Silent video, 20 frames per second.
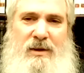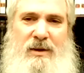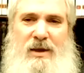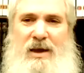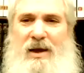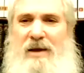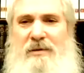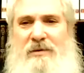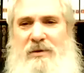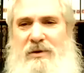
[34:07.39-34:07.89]

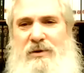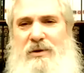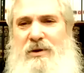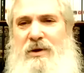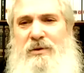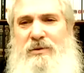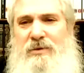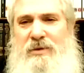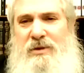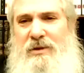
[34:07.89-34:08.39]
And you
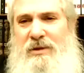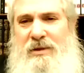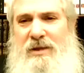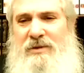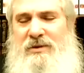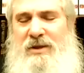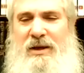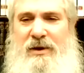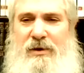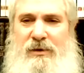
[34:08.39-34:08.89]
need
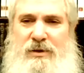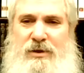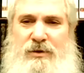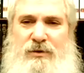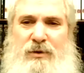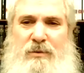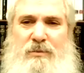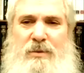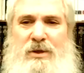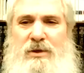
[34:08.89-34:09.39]
to hear this from me.